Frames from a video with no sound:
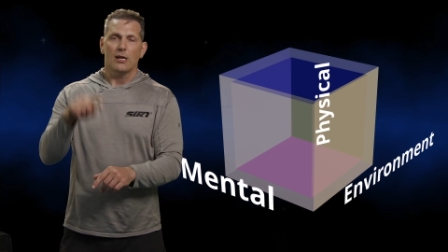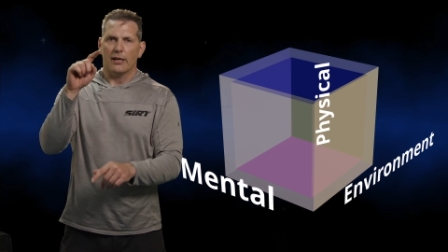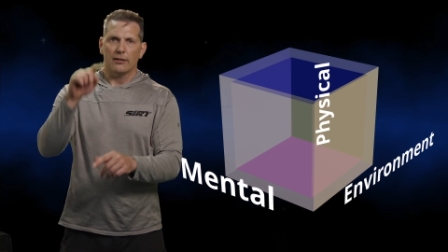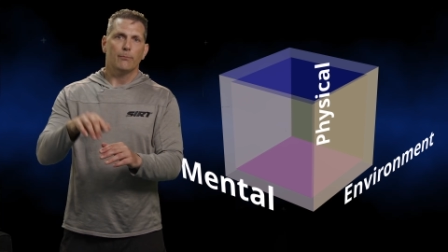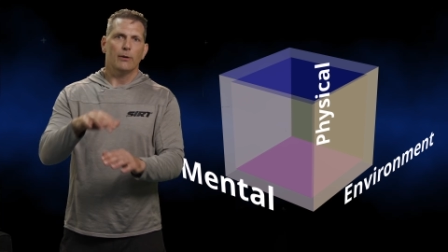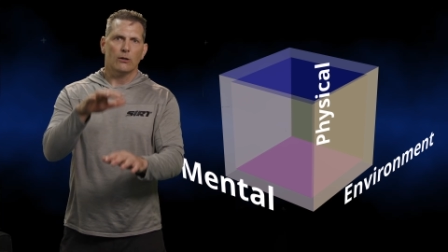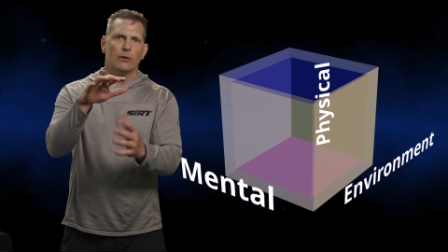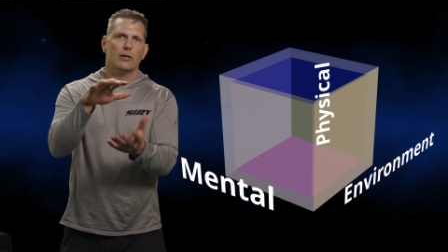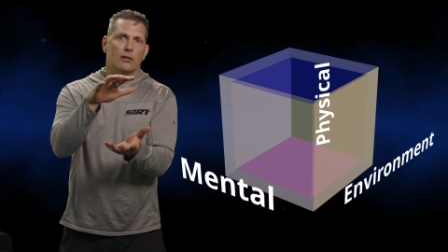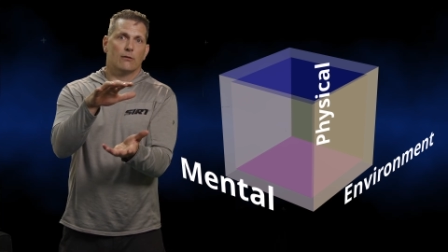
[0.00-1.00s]
And then the big
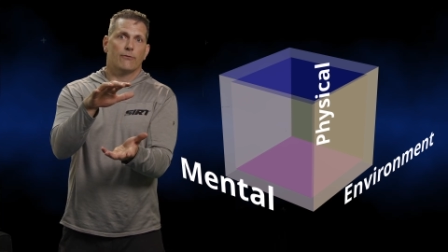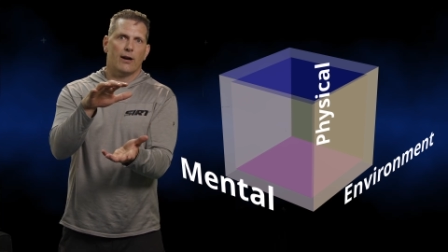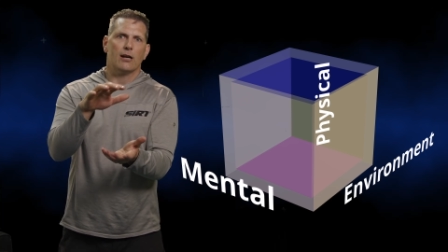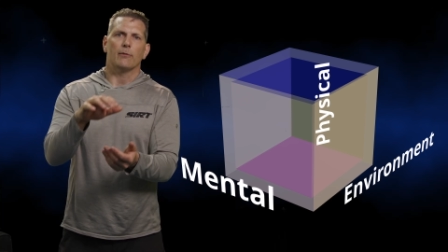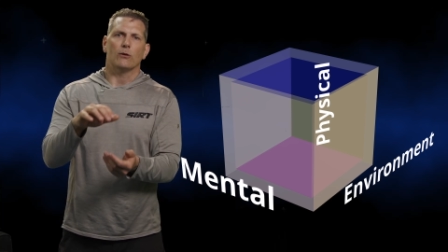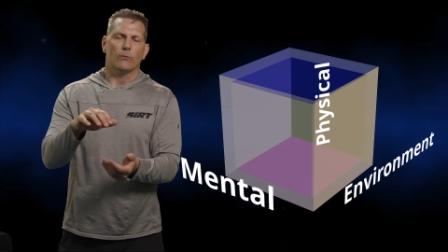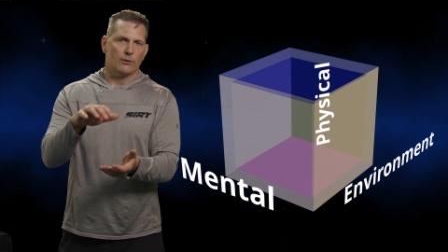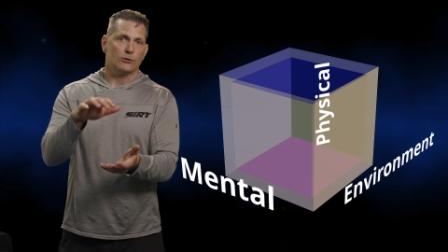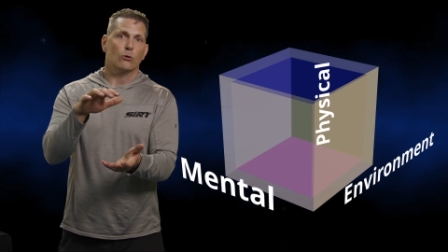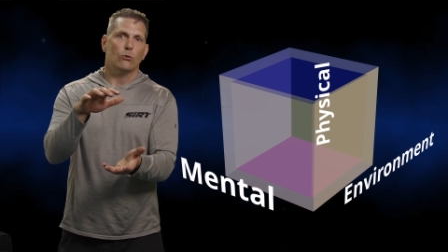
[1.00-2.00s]
one in an environment,
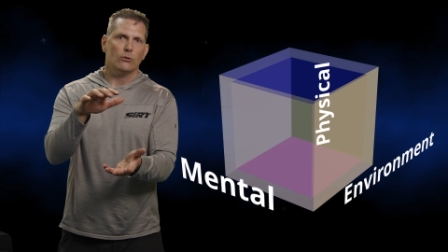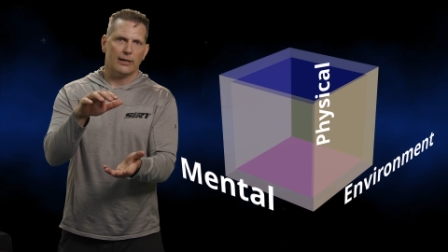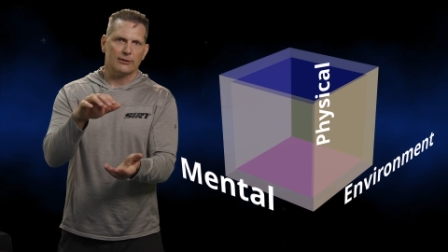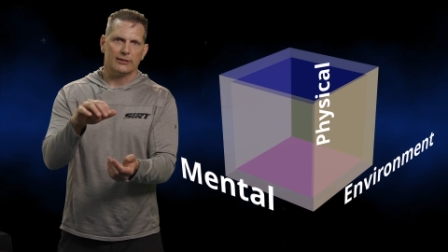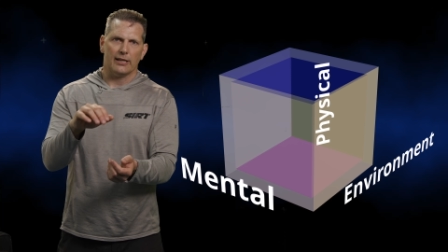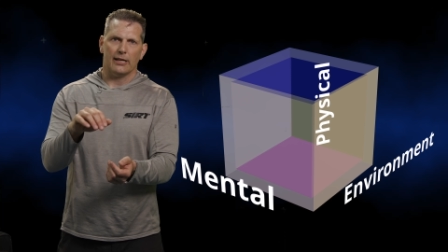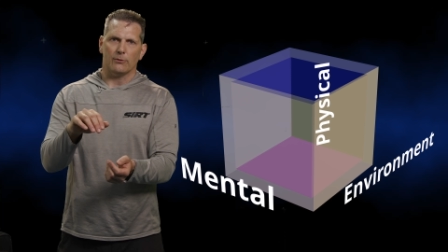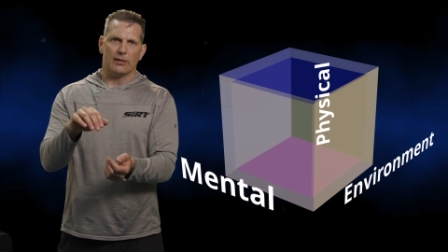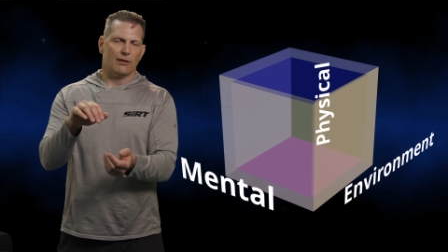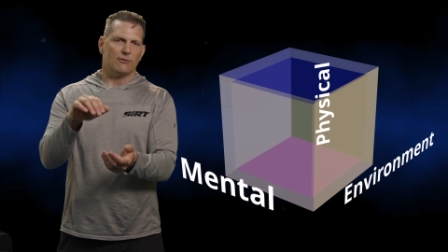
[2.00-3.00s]
whether it's cold outside,
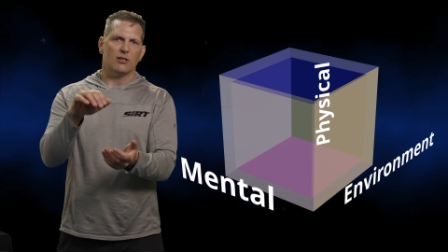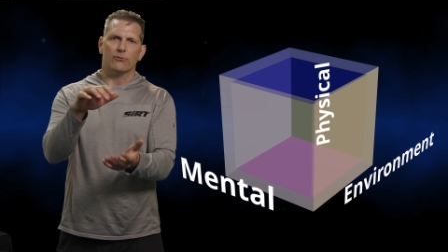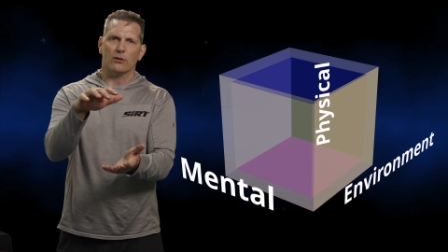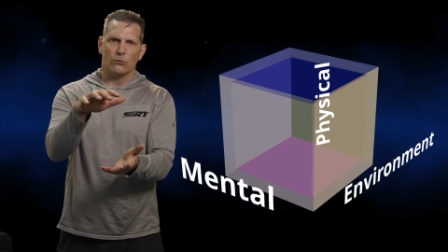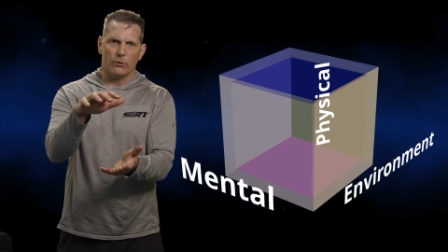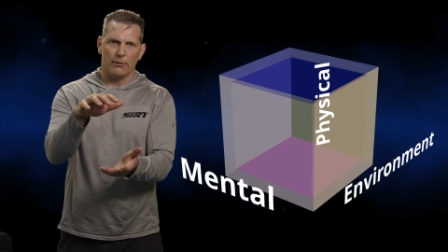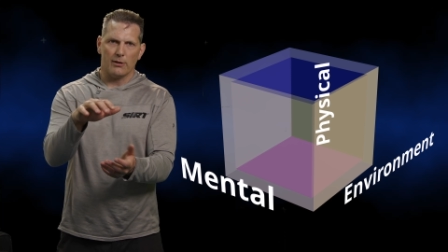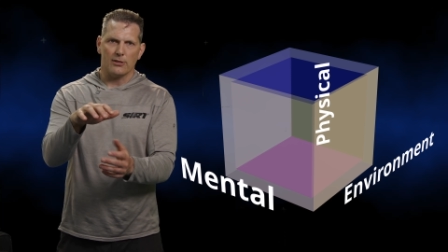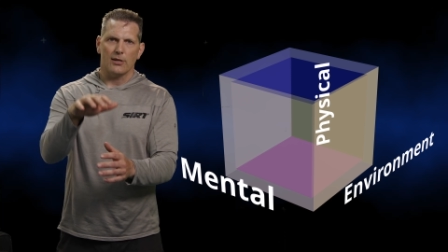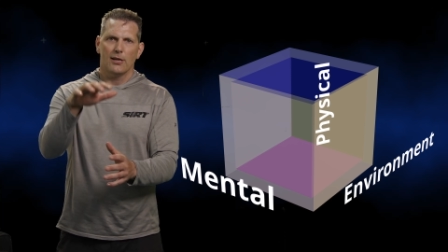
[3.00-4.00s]
whether you have different
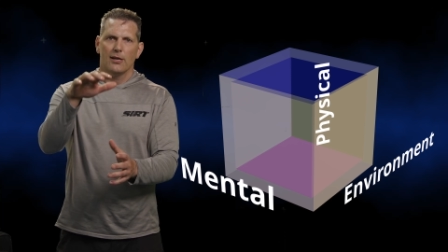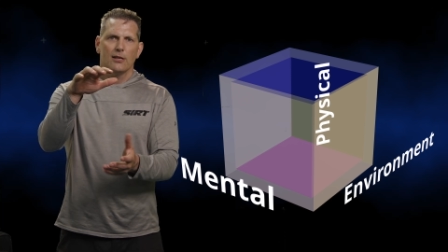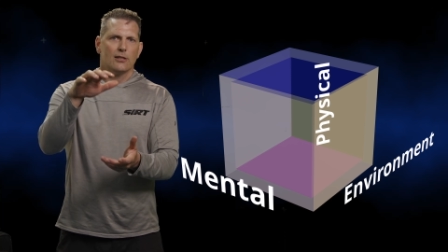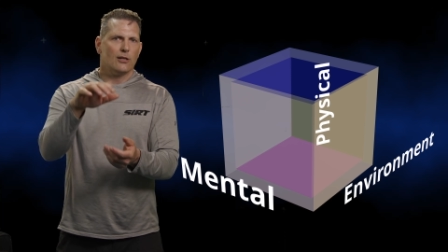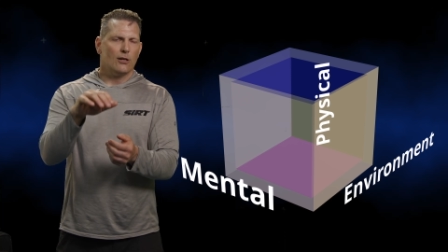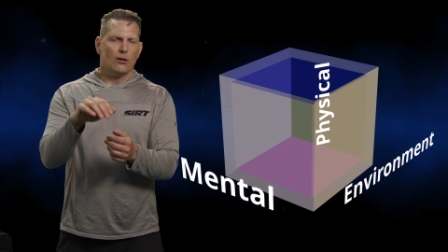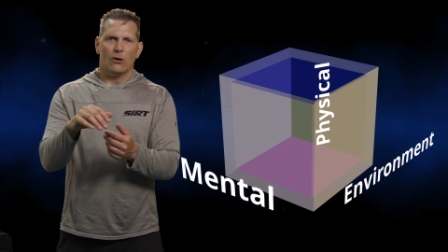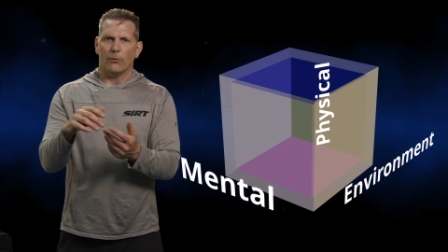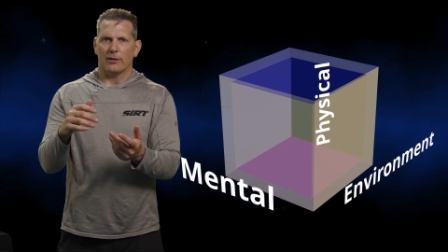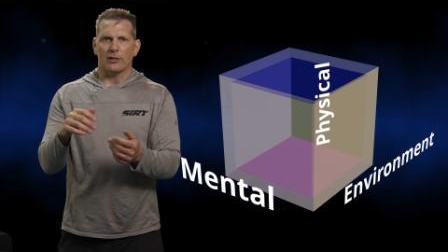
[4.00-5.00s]
equipment, you
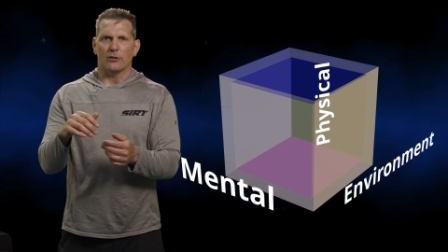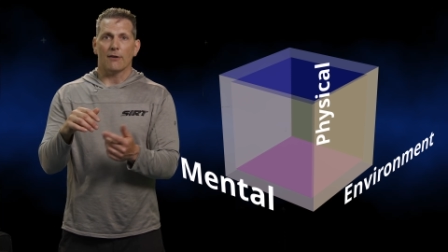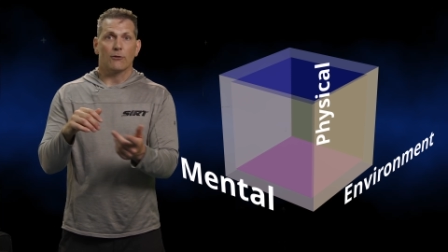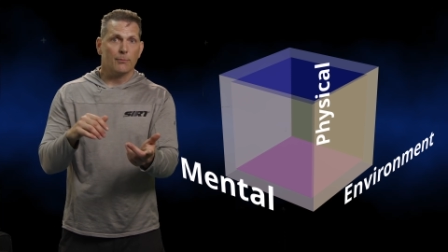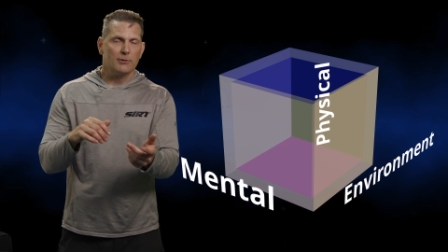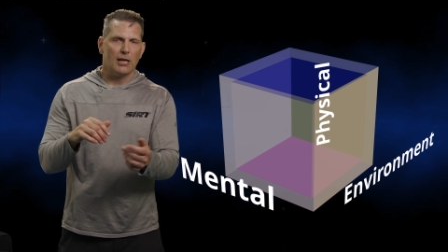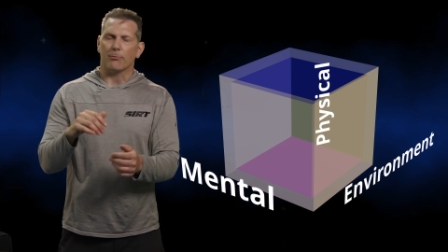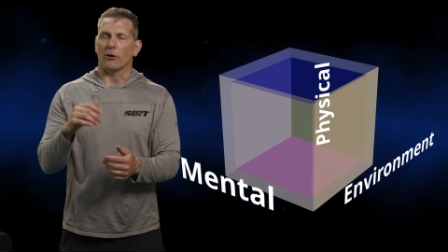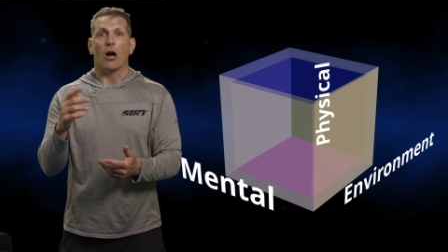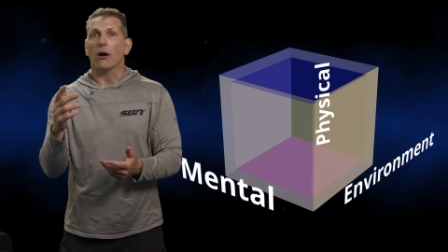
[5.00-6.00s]
know, whether you have grip
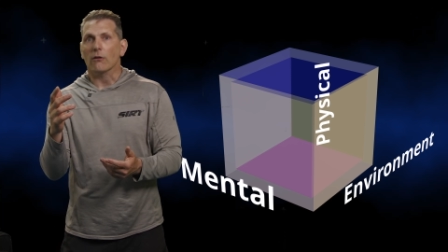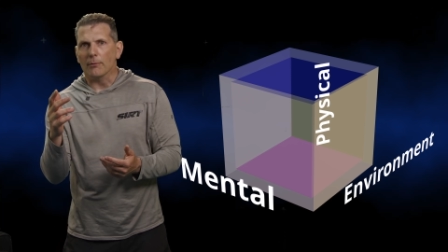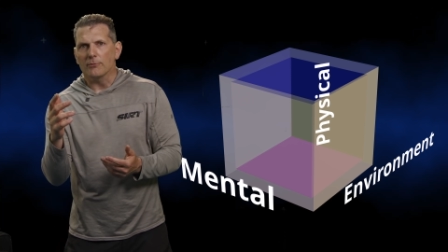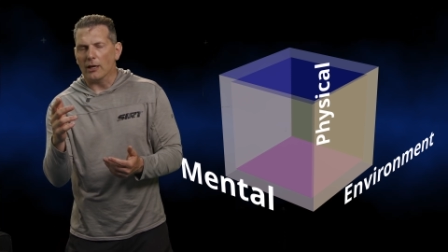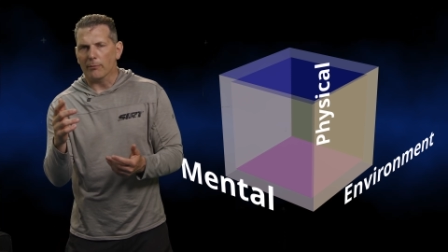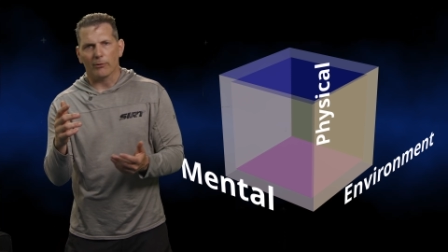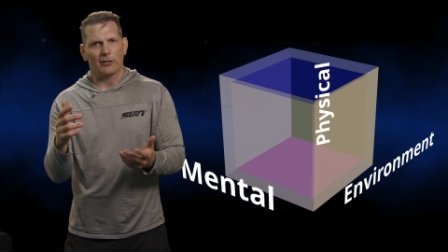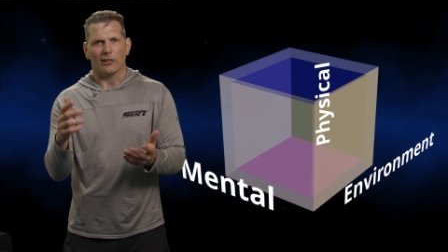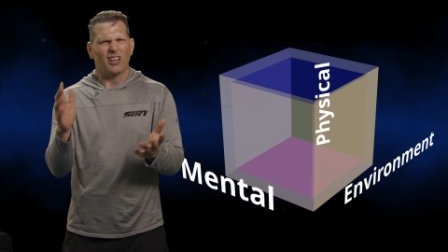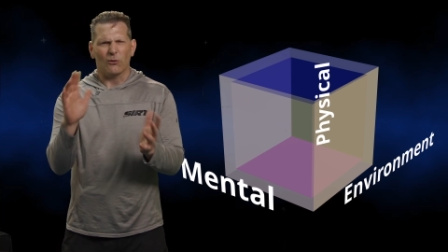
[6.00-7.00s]
tape or not grip tape on
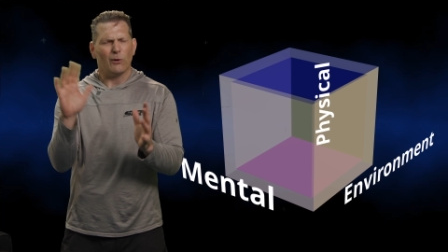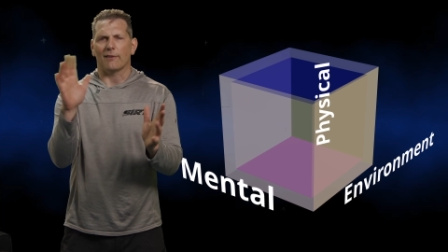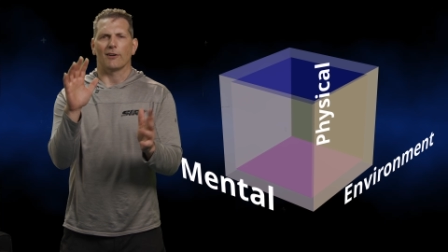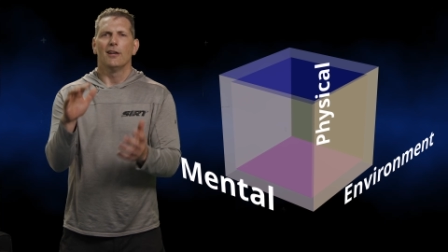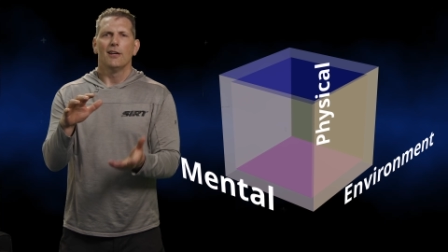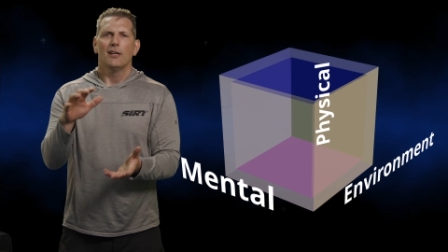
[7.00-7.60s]
your gun or whatever.